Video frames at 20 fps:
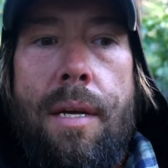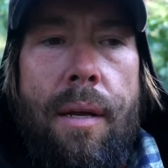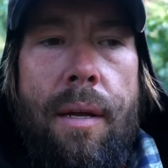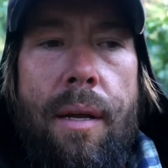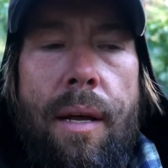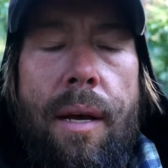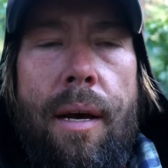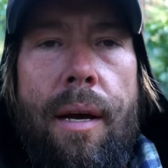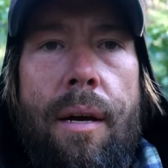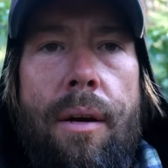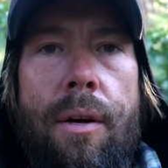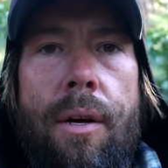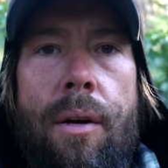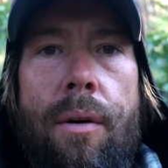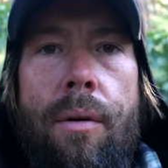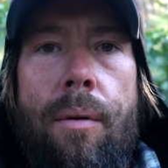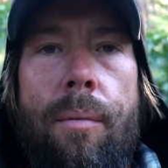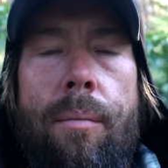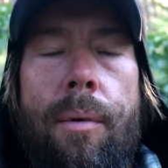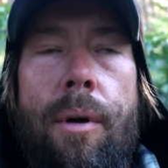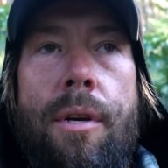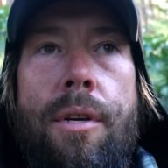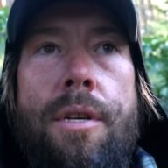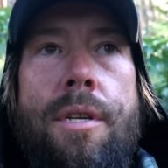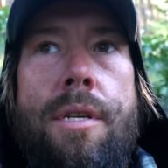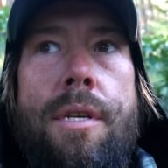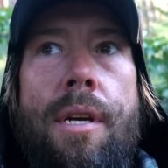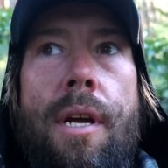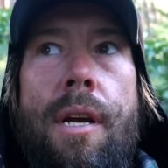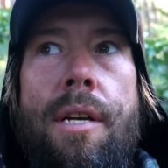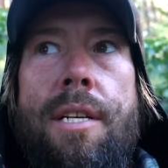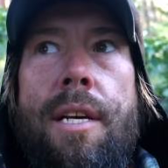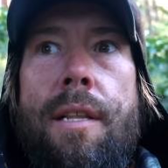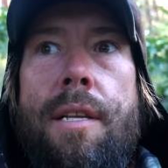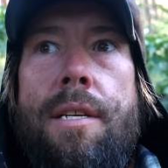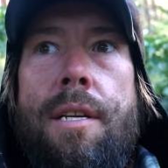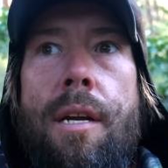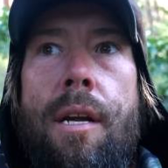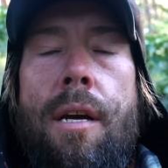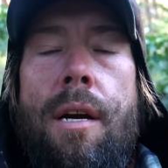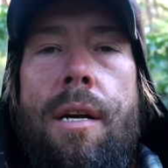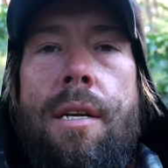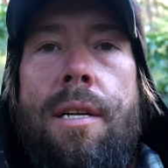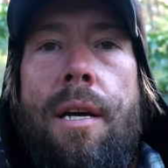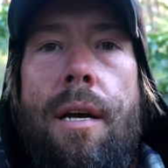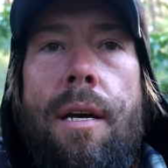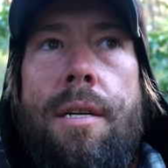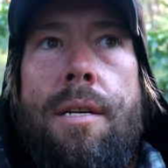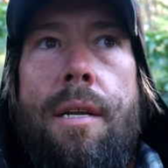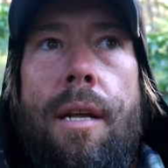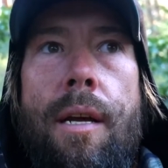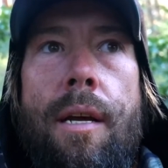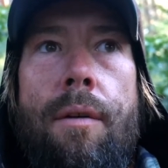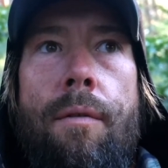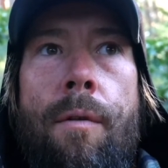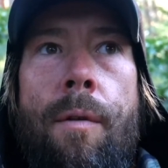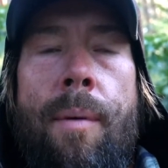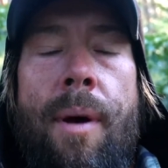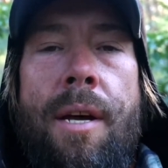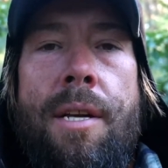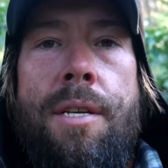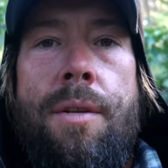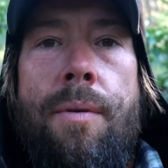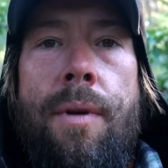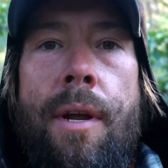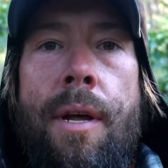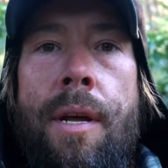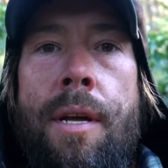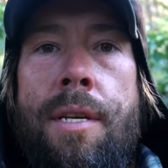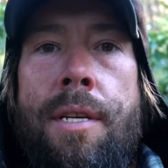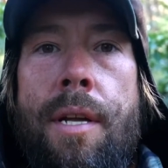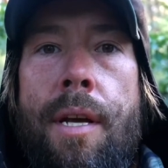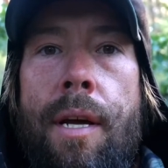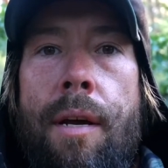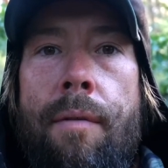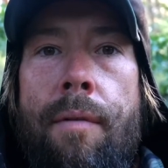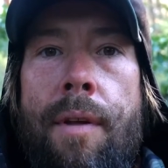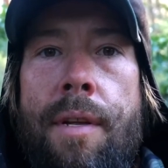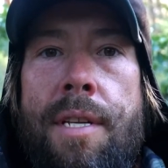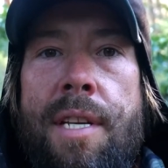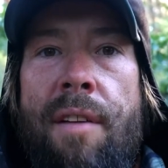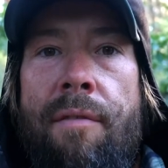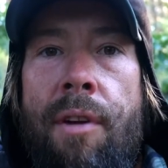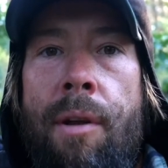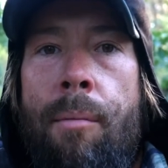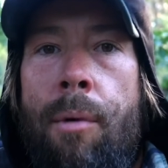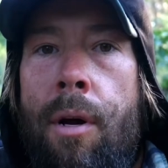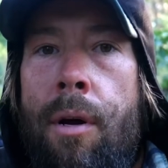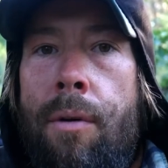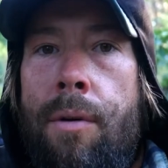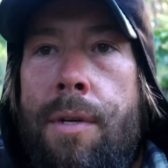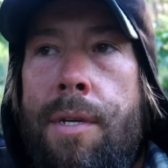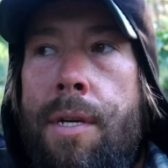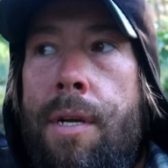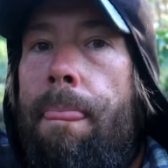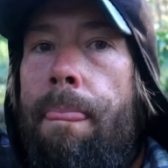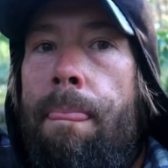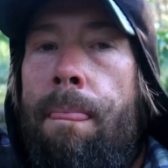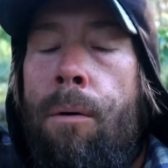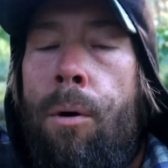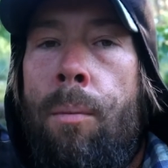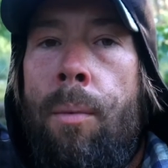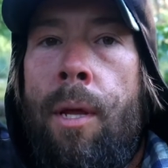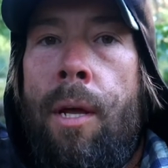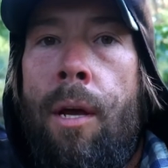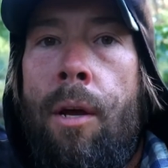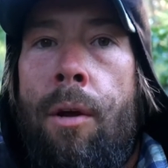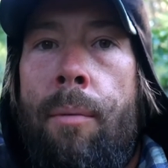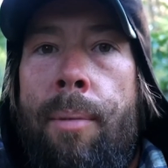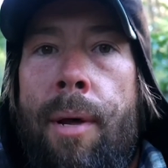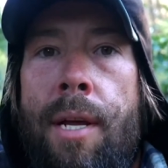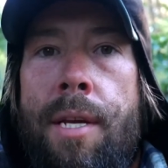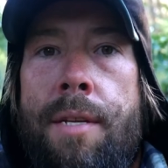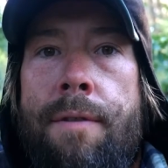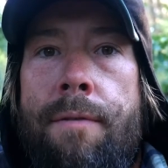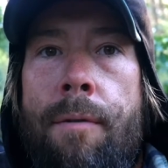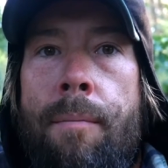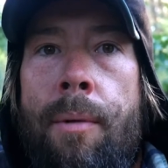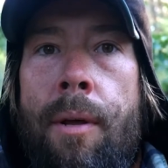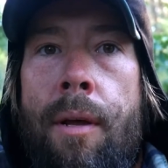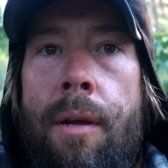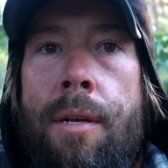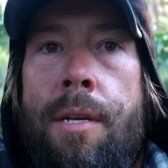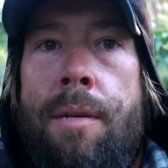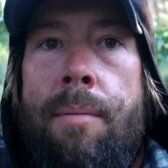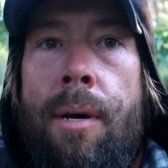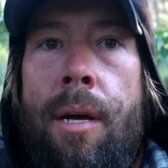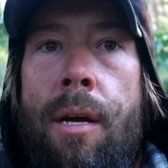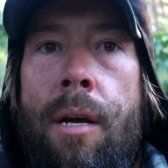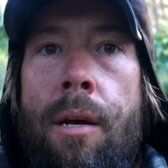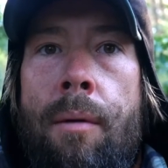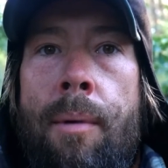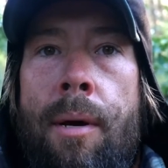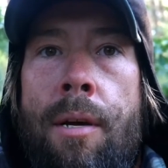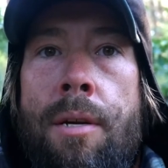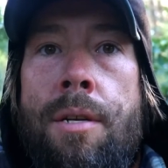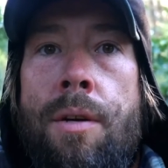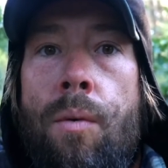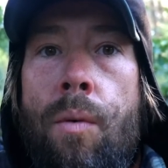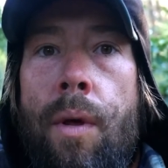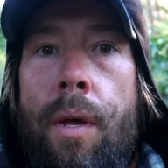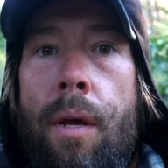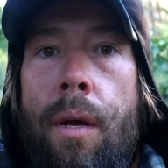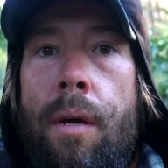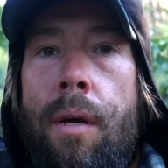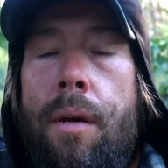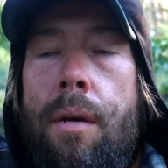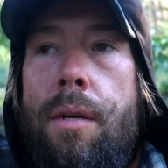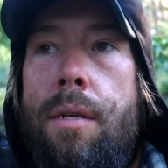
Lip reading: yeah, I don't know, but just kind of take this into context. Like over the past 3 days, like I've hit 70 miles. Normally a good pace for me is about 100 miles a week.